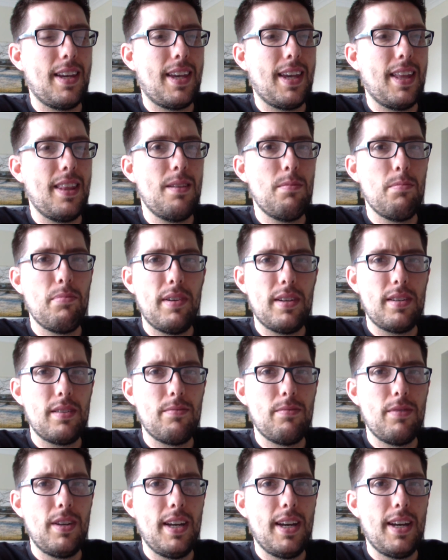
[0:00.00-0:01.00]
get the
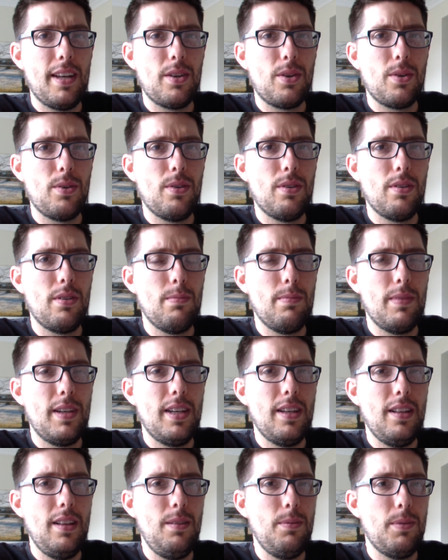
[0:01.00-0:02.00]
impression Ray had to go home
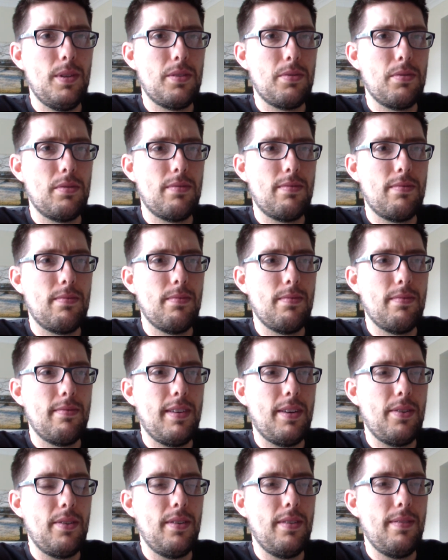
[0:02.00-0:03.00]
ill, which was
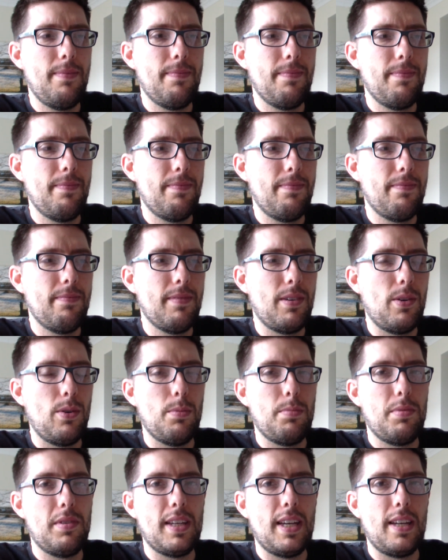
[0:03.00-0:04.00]
very,
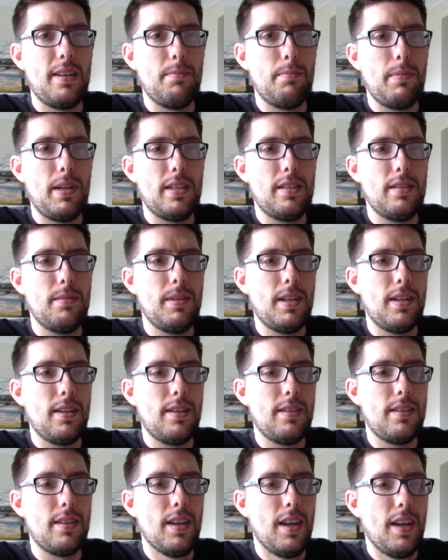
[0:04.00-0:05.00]
very upsetting, bless him.
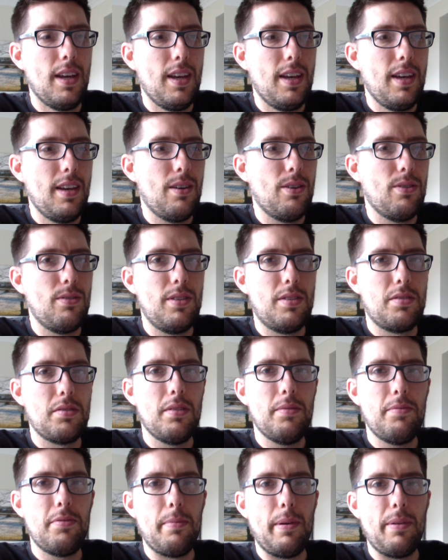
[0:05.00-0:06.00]
I only
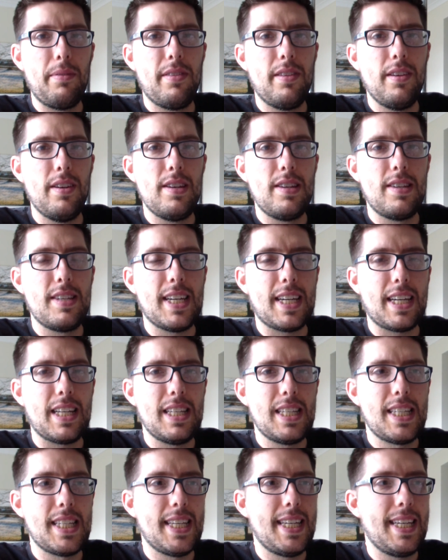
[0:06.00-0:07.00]
saw him for about 30
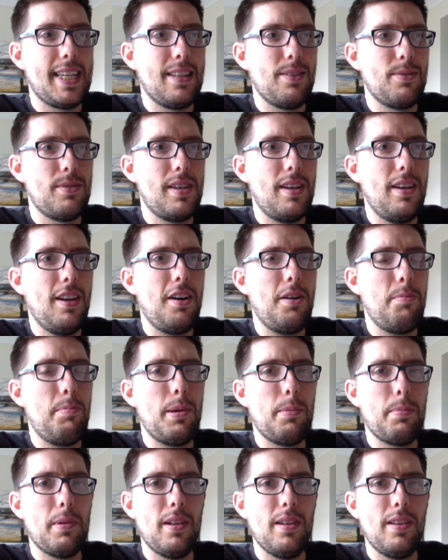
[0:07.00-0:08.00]
seconds. There was a lot of
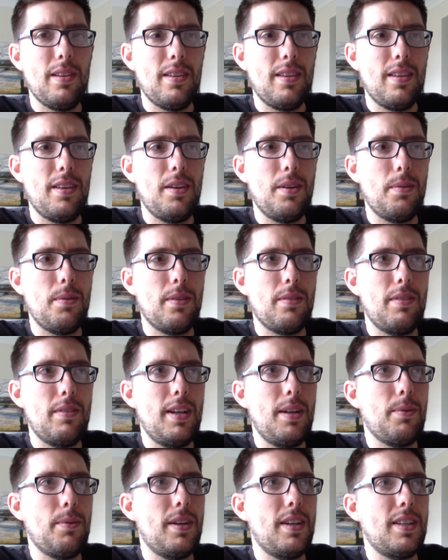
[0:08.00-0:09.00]
people who I
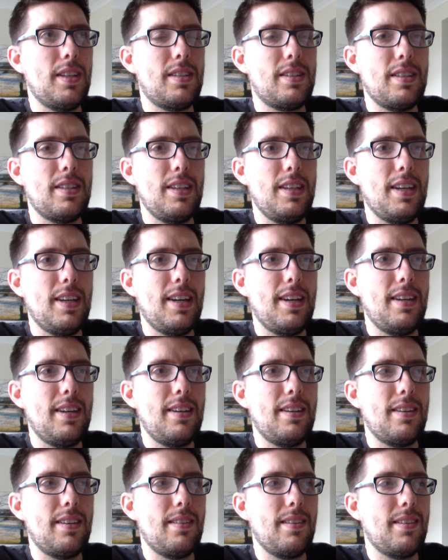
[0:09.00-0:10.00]
really wanted to see
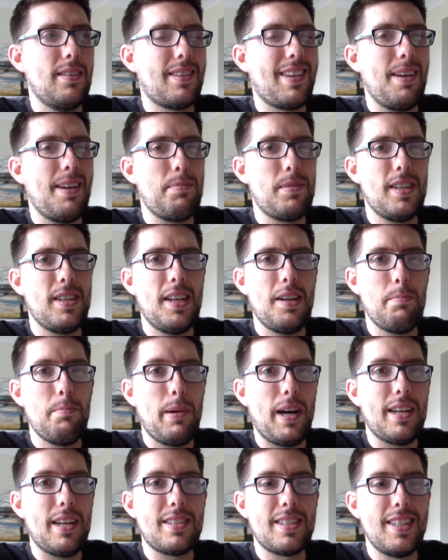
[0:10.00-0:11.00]
and kept seeing
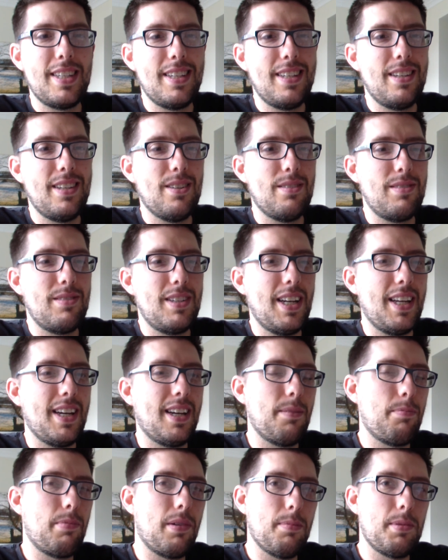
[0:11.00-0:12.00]
him passing and not really
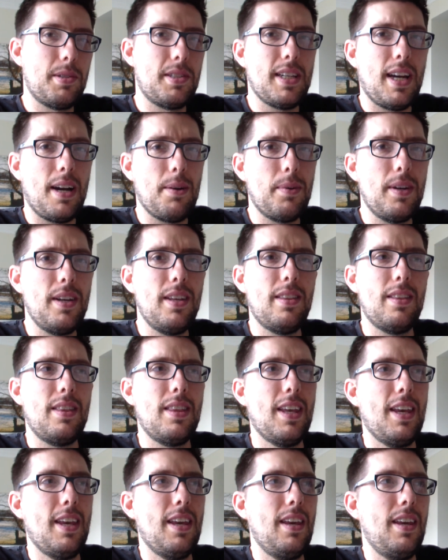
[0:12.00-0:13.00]
had a proper chat with.
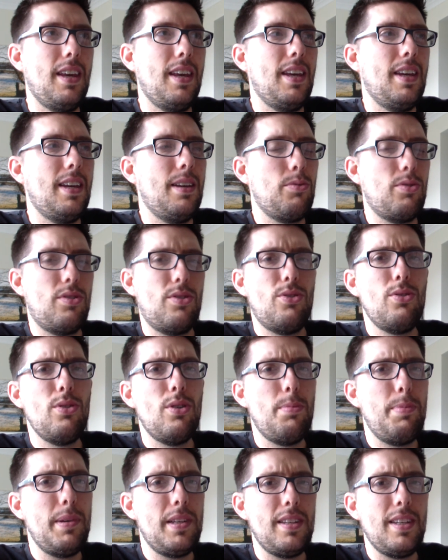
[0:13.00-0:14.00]
And it was
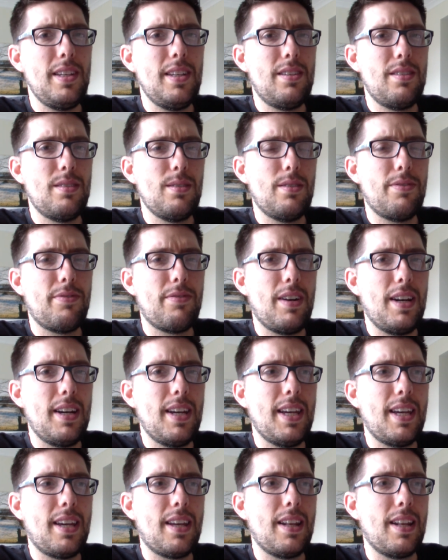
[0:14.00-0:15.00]
so busy and so
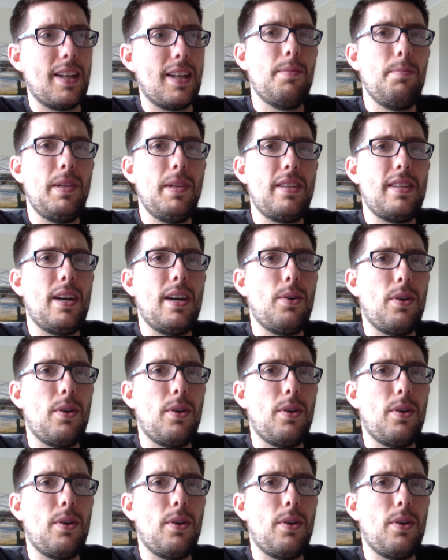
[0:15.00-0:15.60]
frantic, and I missed